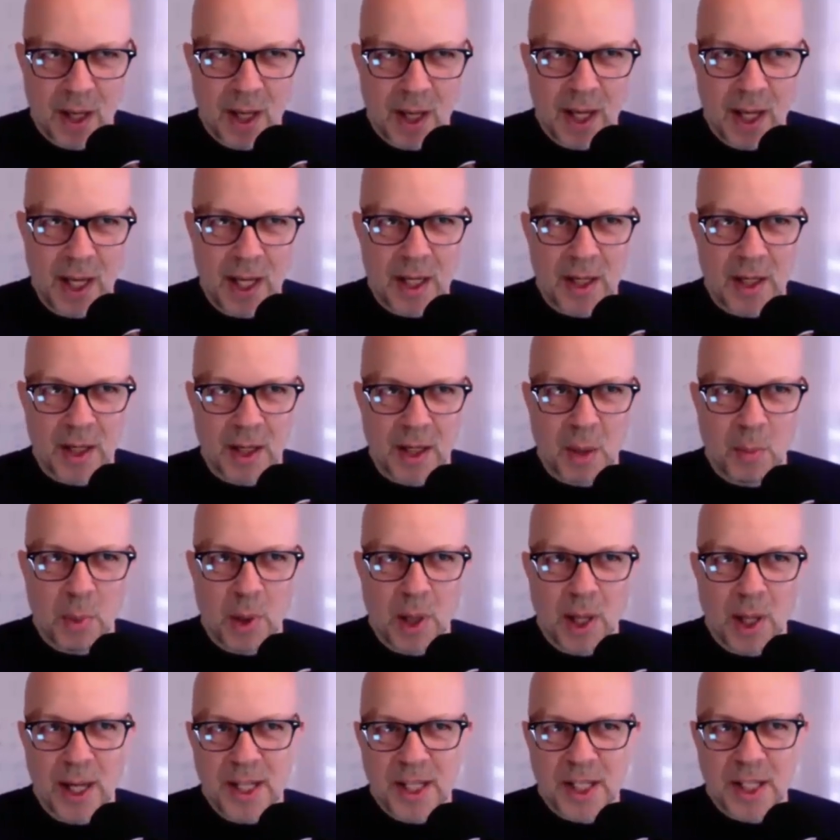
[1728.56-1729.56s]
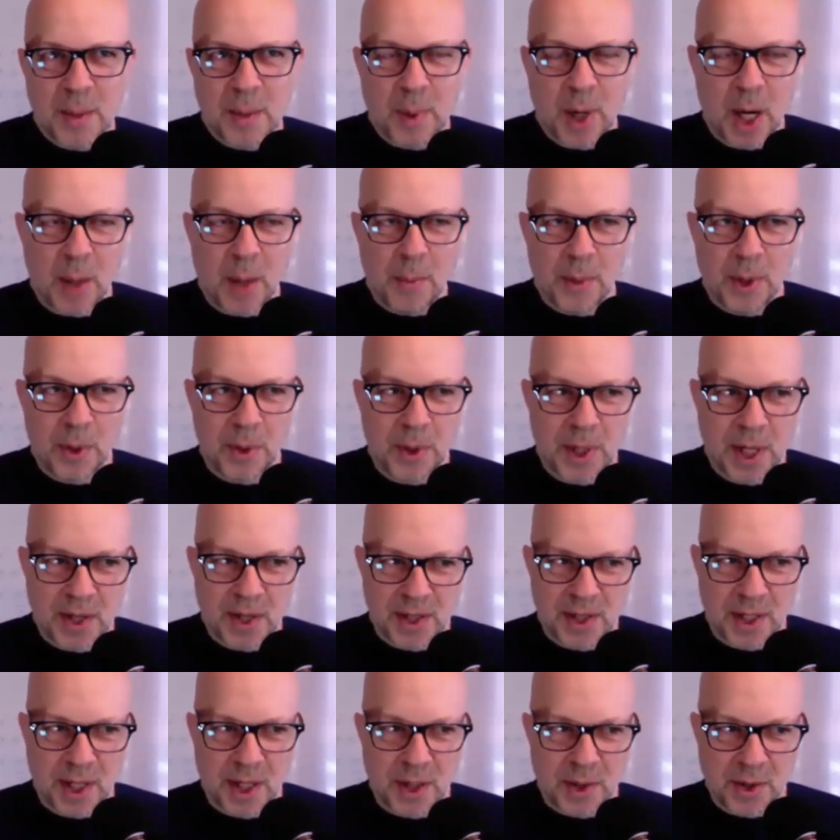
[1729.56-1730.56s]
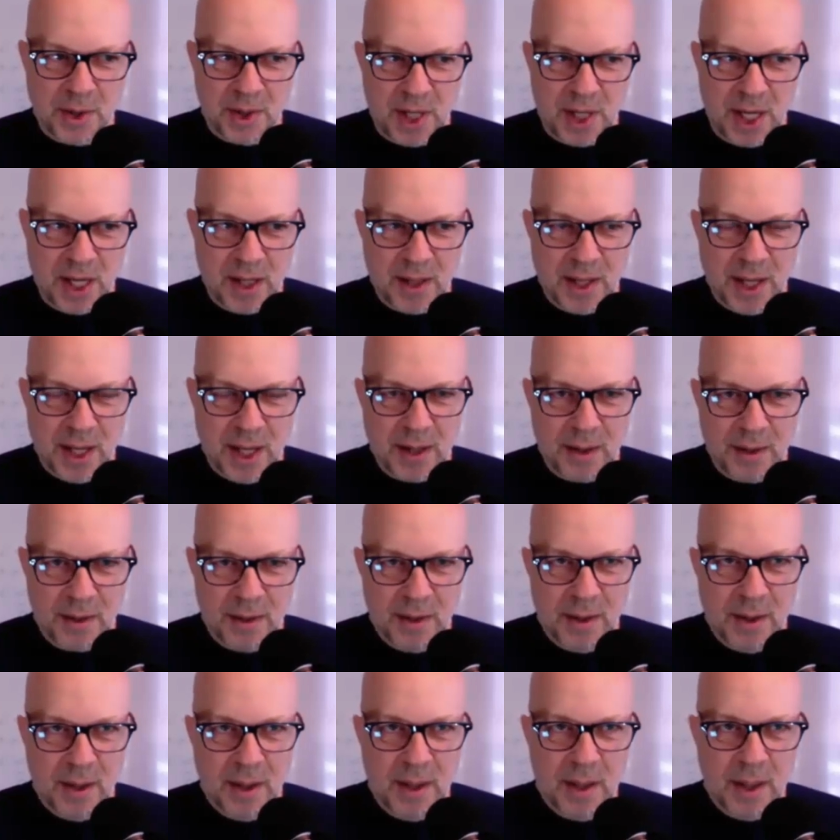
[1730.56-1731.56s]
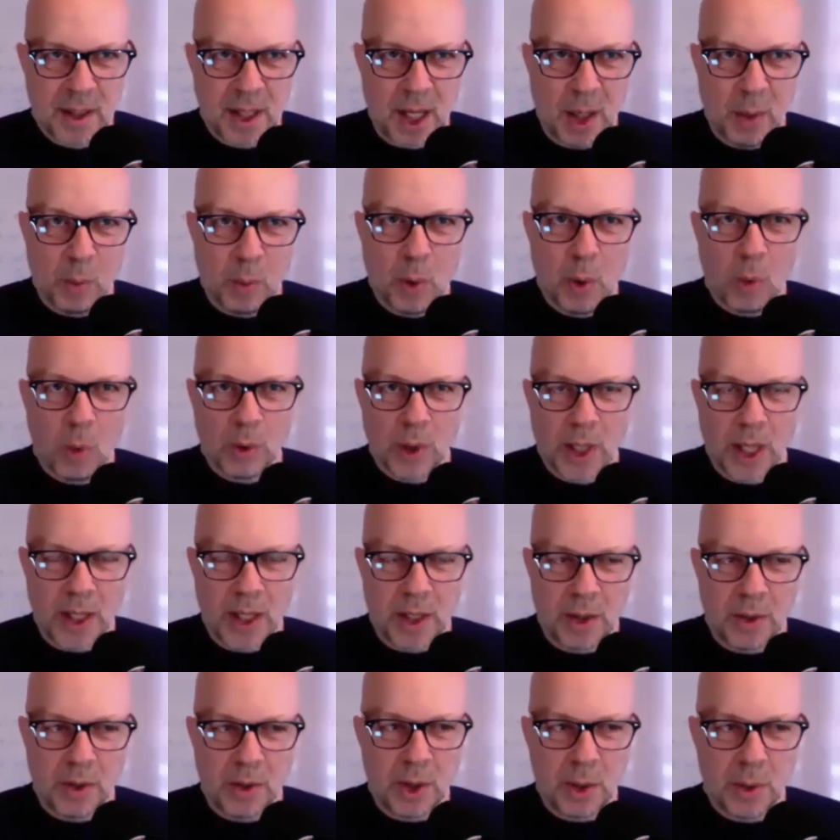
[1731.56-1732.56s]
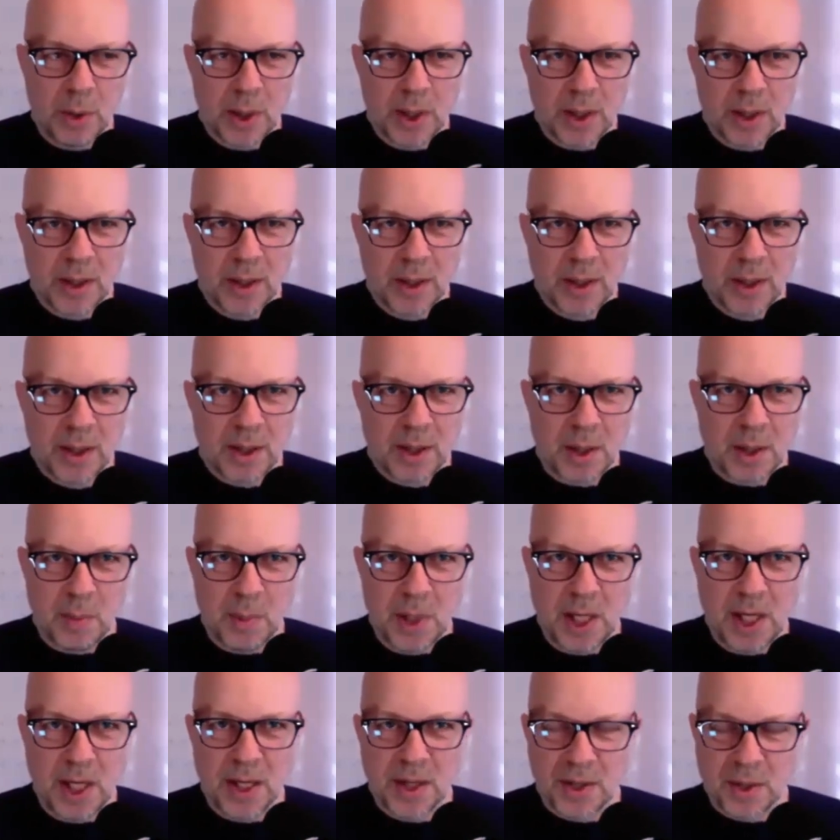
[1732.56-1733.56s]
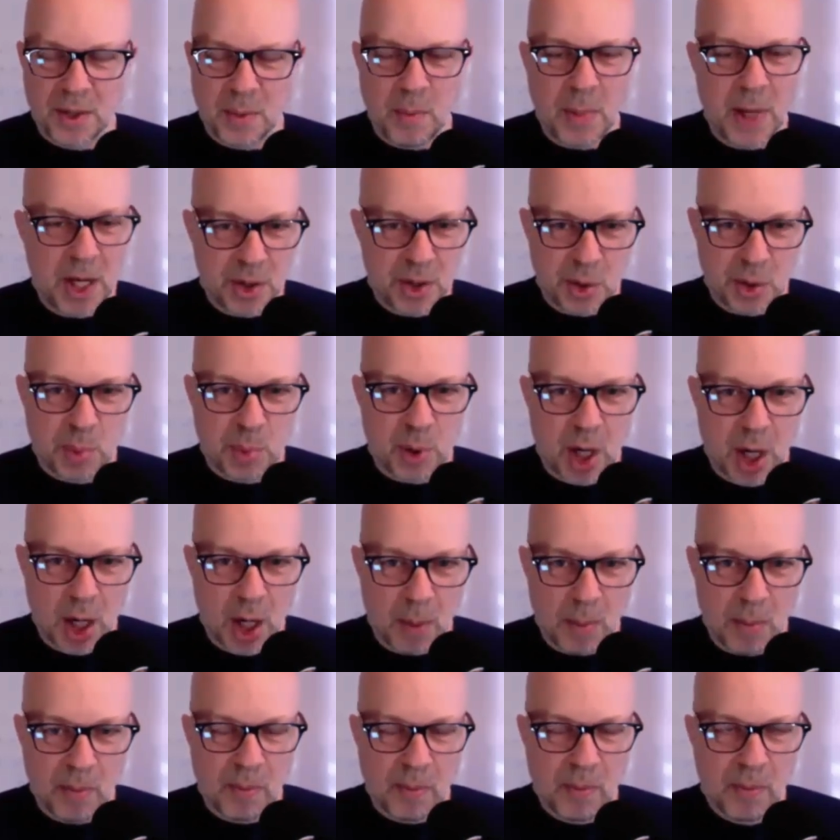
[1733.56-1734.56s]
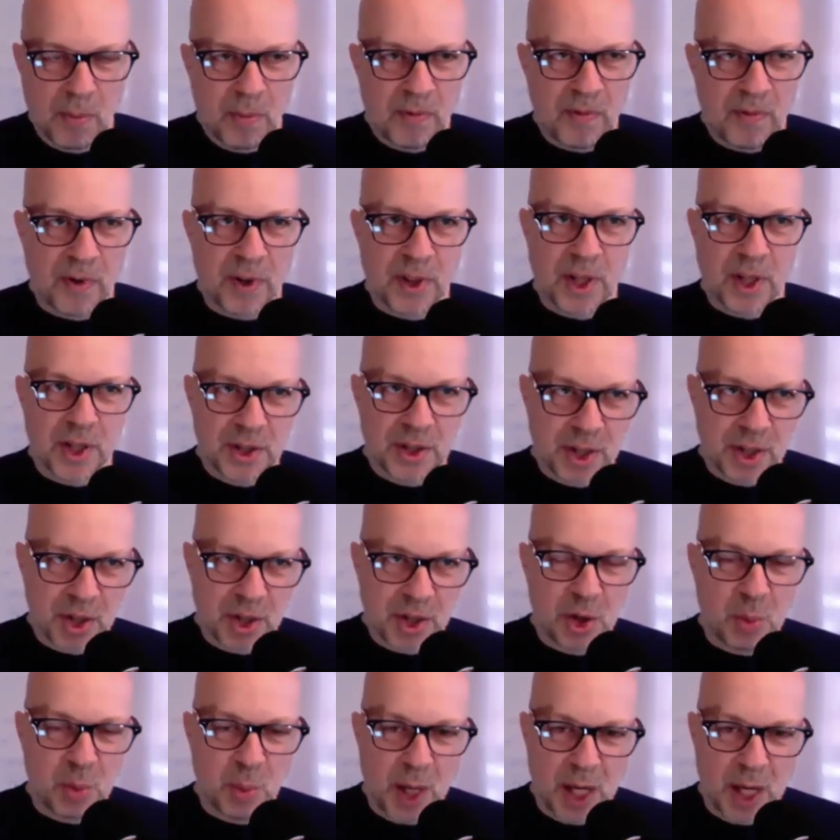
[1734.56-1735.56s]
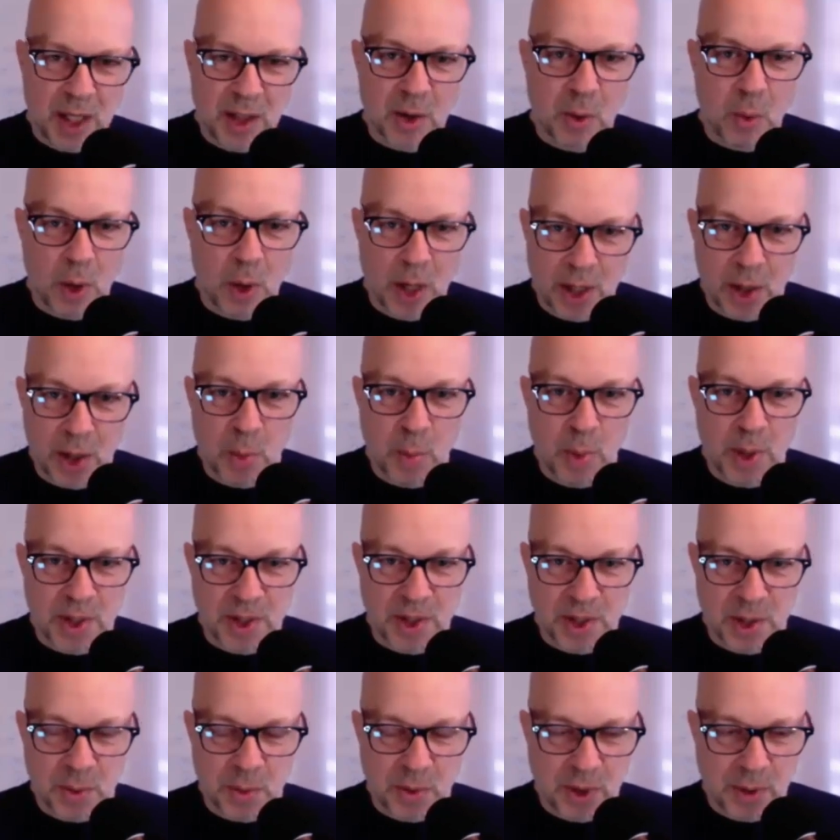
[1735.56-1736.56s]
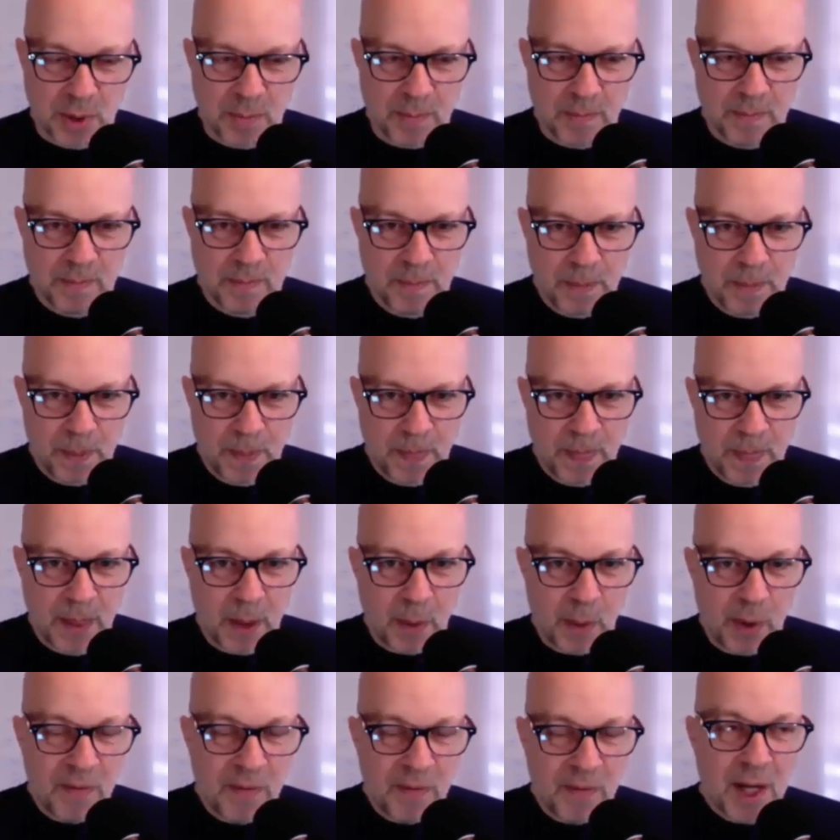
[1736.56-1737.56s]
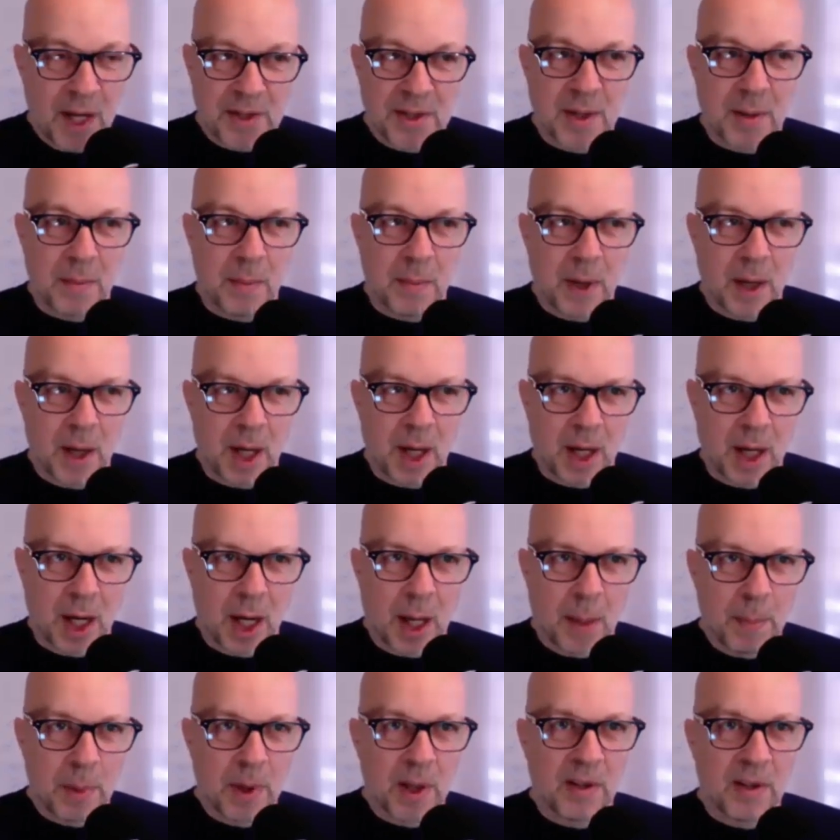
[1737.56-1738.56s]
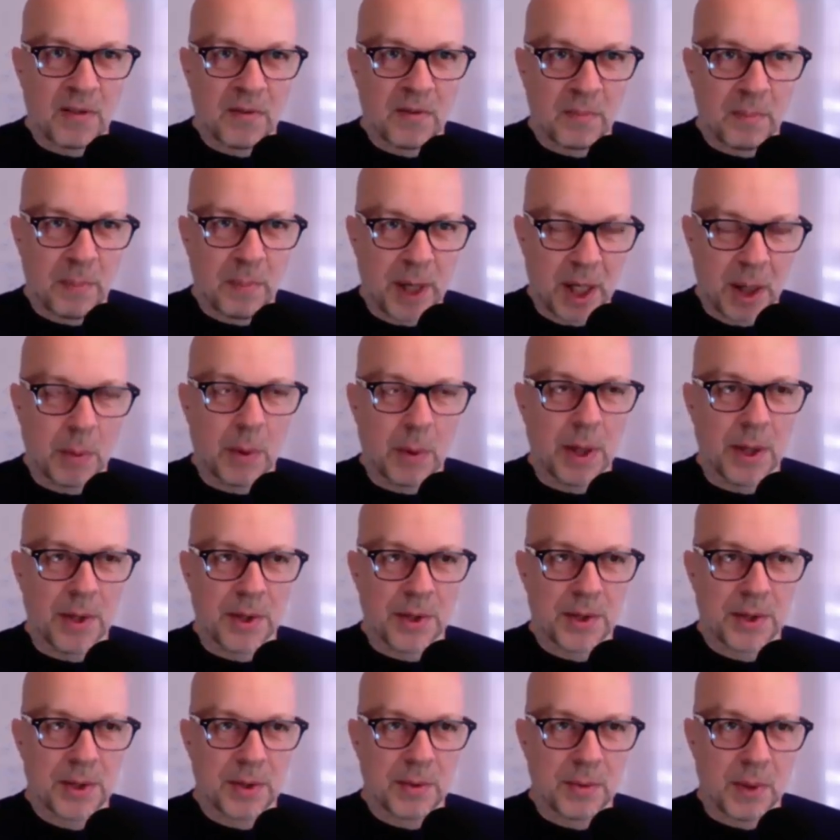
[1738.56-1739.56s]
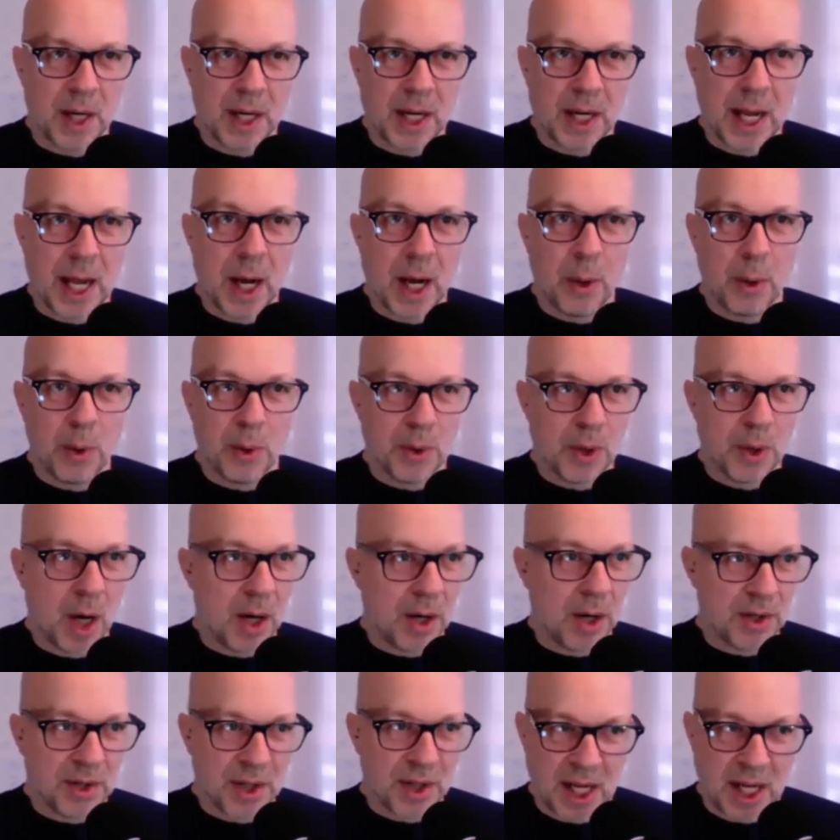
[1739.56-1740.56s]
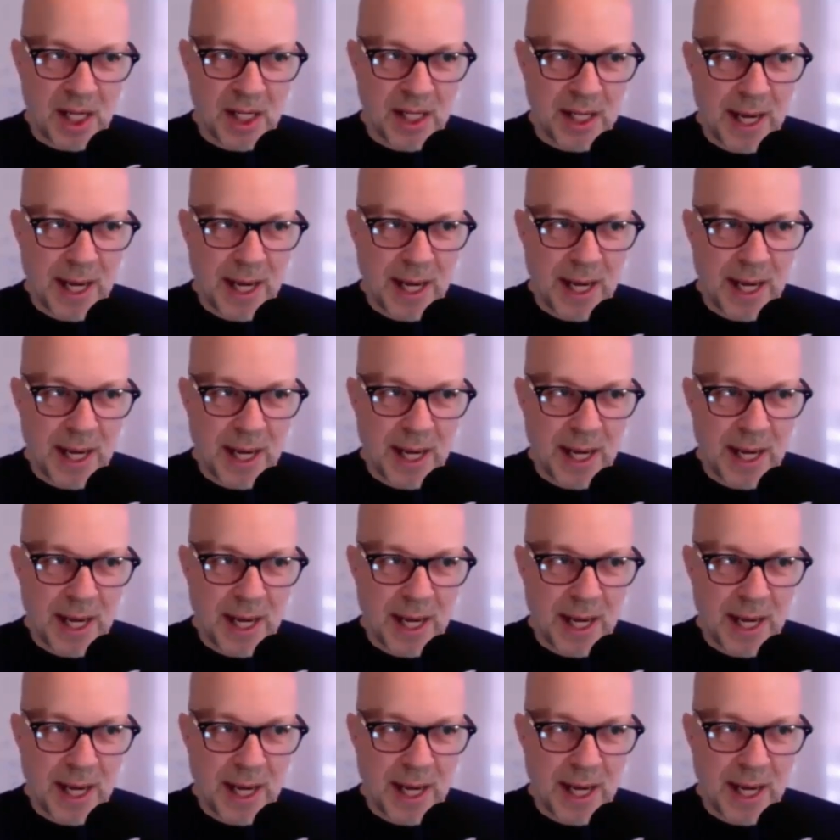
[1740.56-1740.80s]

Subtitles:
And a compliance department who doesn't understand that and won't let you do it, to me, is a major problem for the decision you make to want to do business with them. We've got a couple of big ones right now who are saying